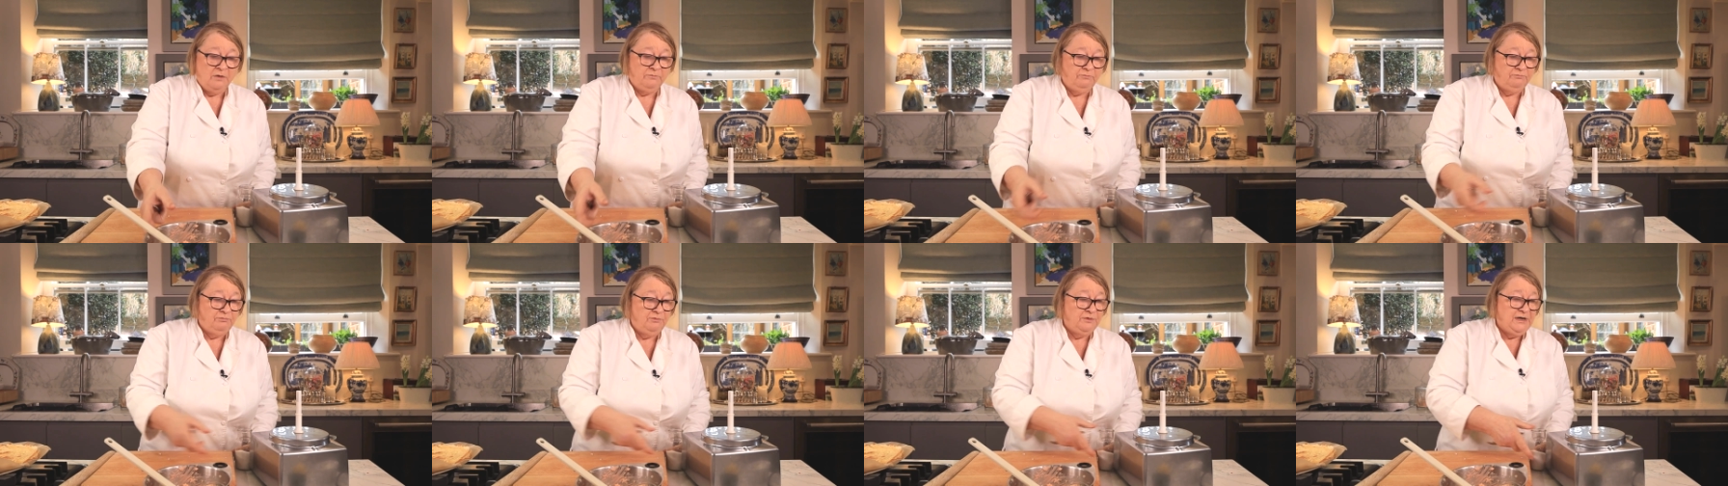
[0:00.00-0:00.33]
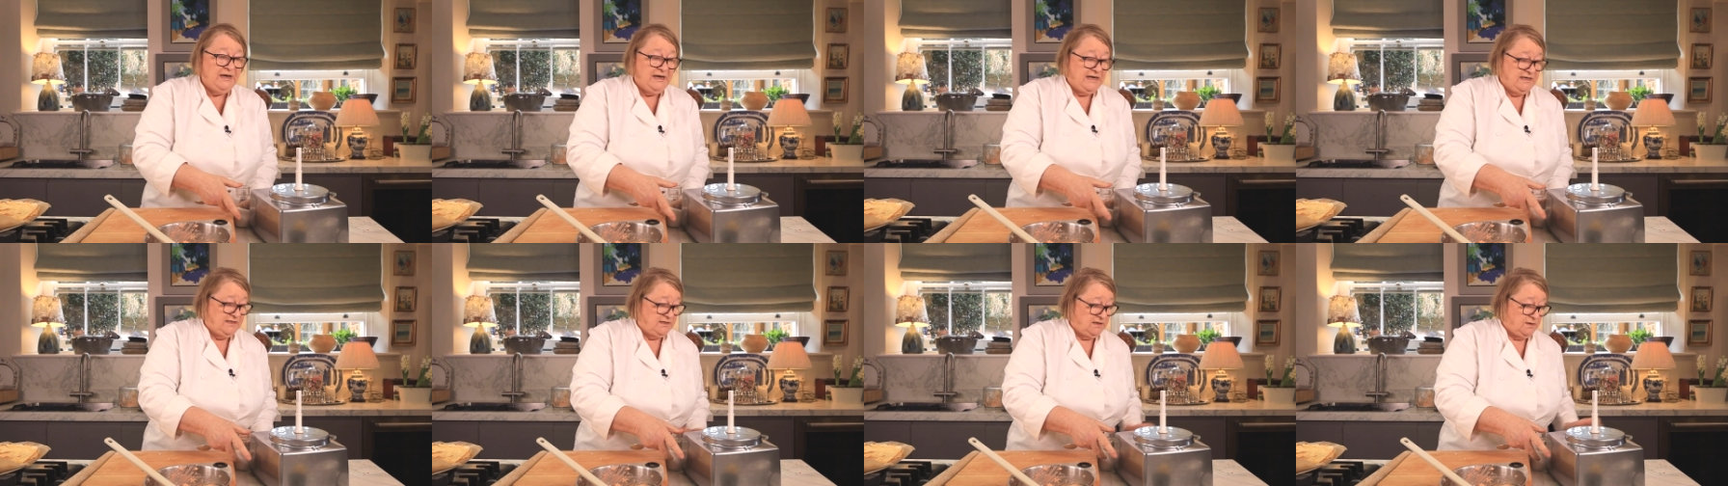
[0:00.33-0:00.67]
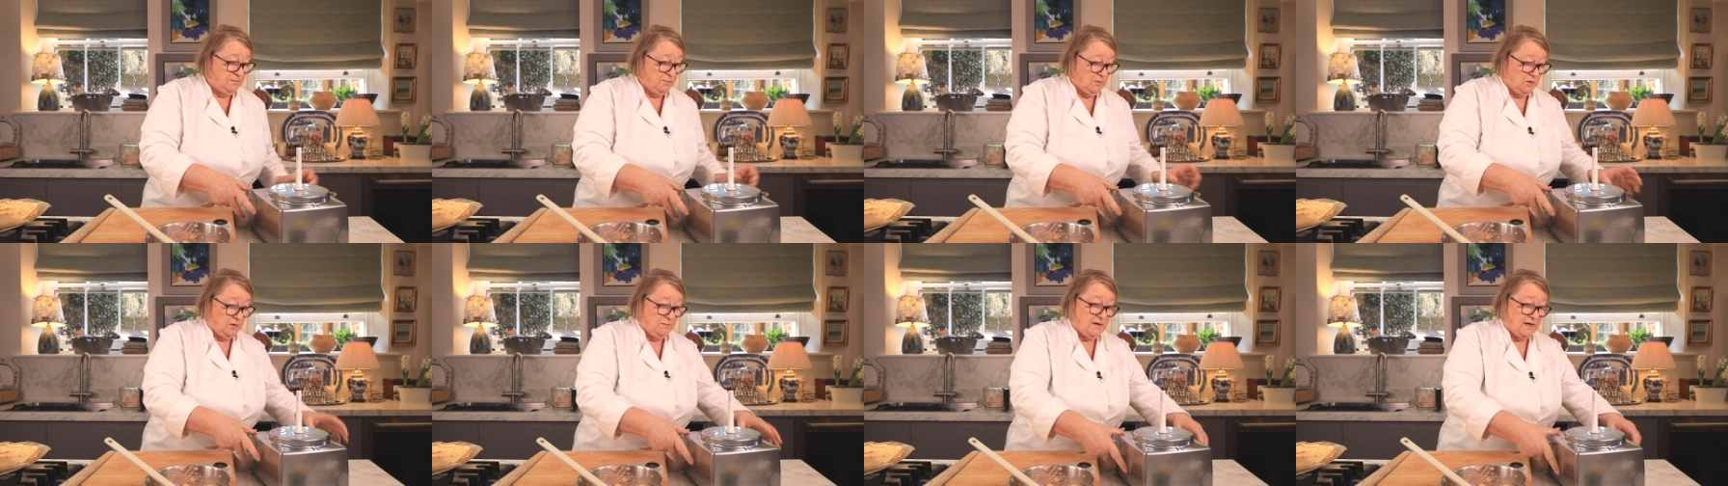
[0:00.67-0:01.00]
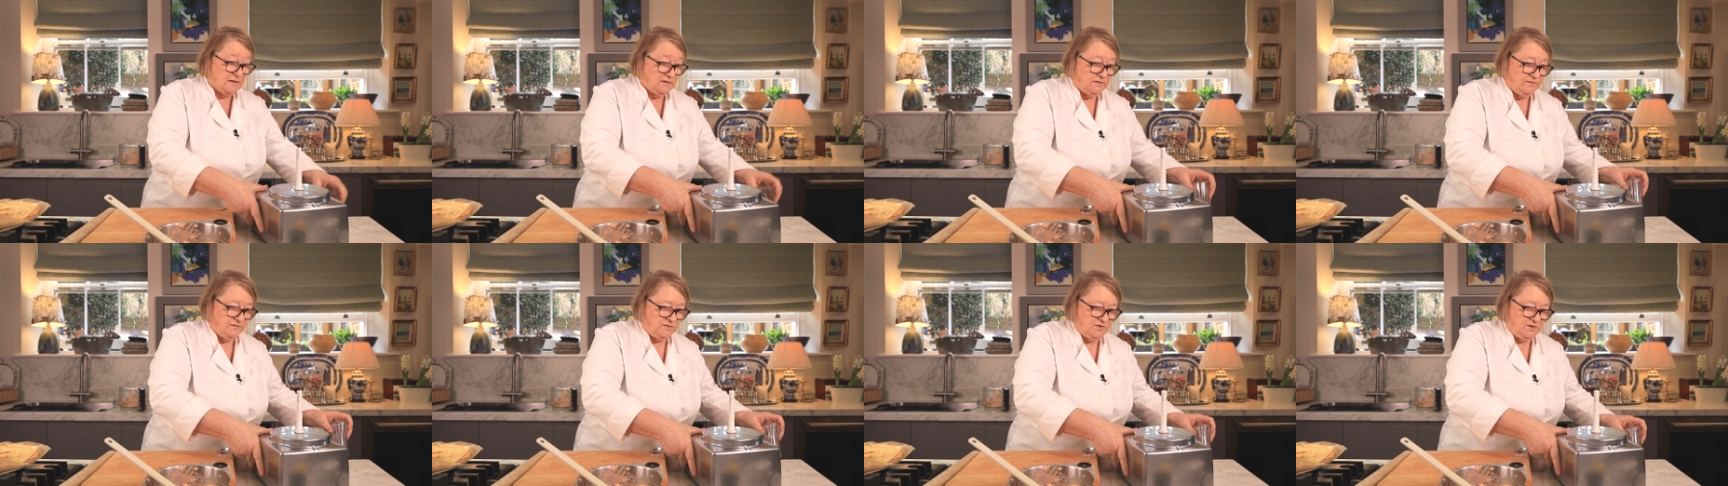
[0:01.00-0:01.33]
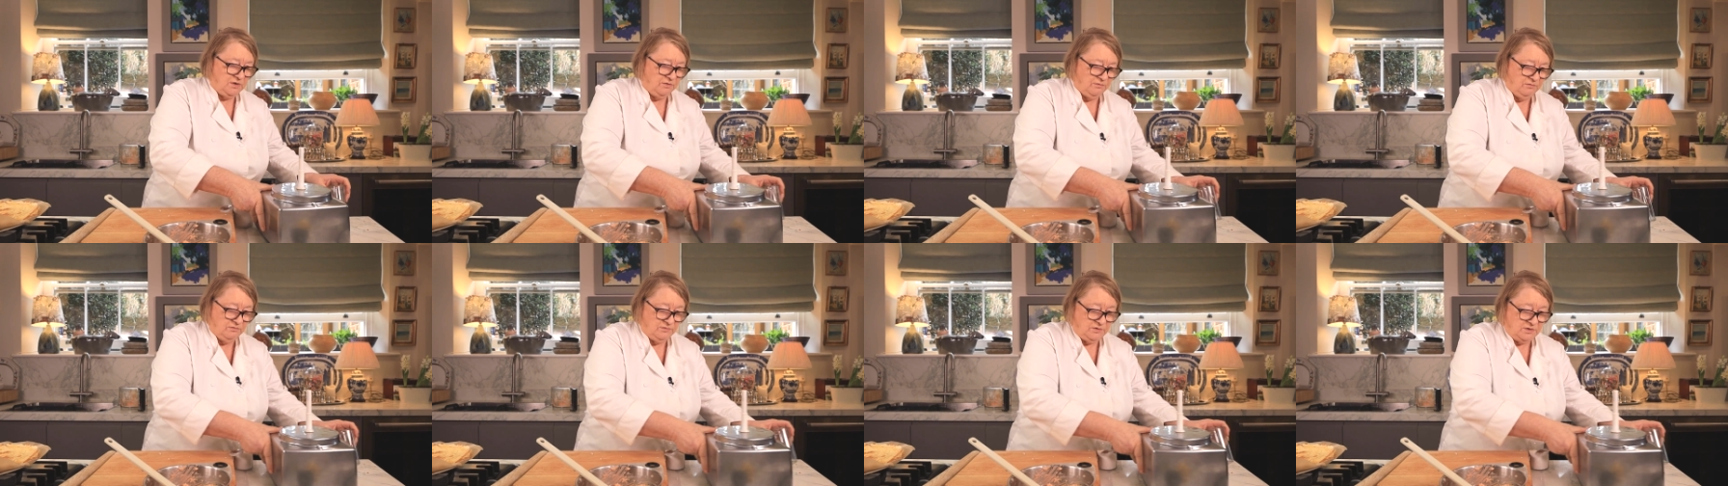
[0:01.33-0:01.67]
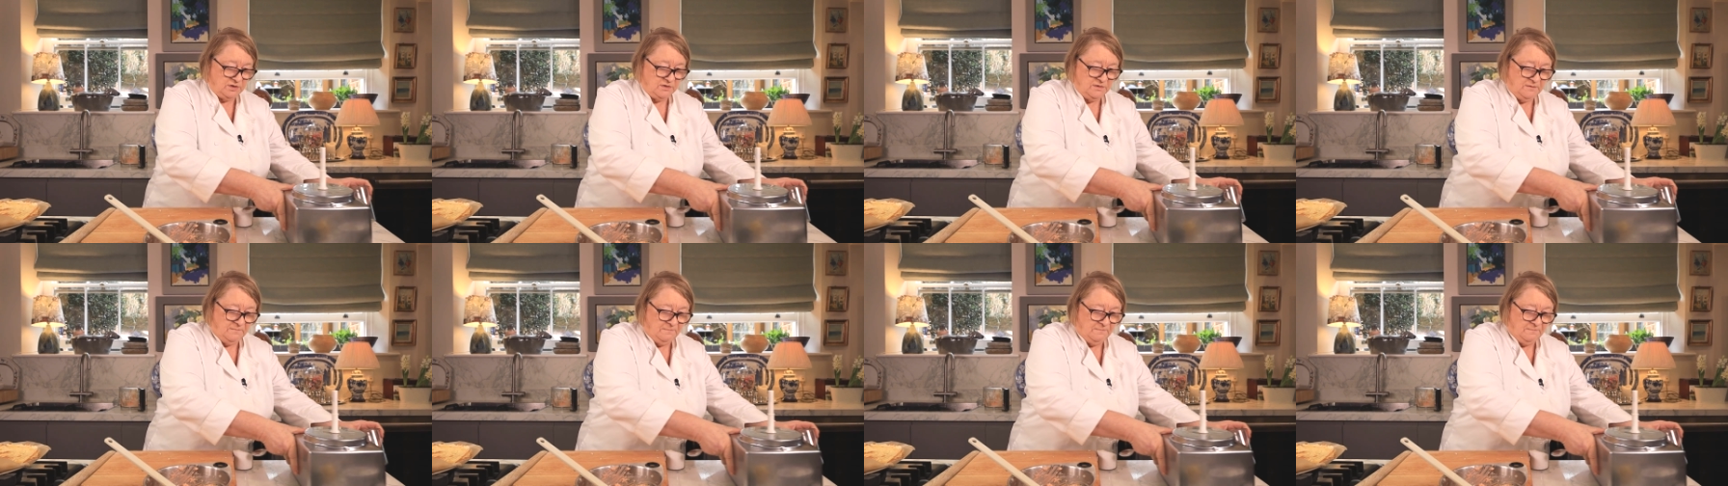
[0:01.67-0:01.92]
reasonable amount of salt.